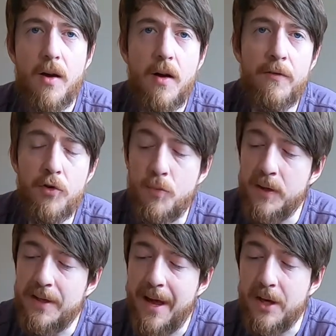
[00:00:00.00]
A few
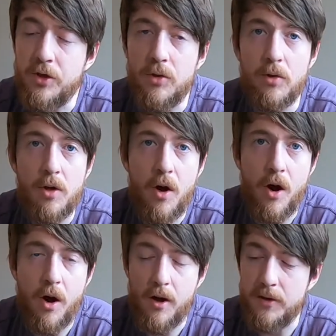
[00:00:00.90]
potential
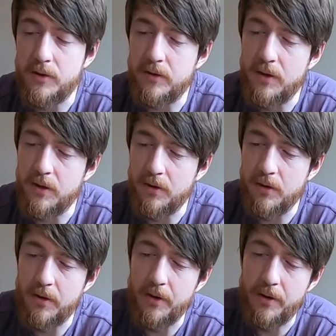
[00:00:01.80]
cons
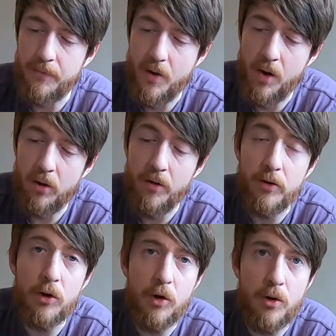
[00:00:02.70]
here. All of the
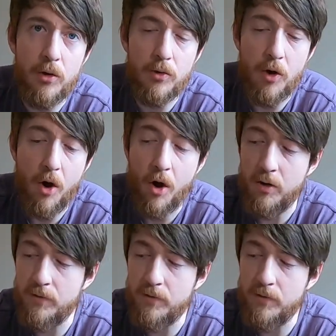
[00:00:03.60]
logos aren't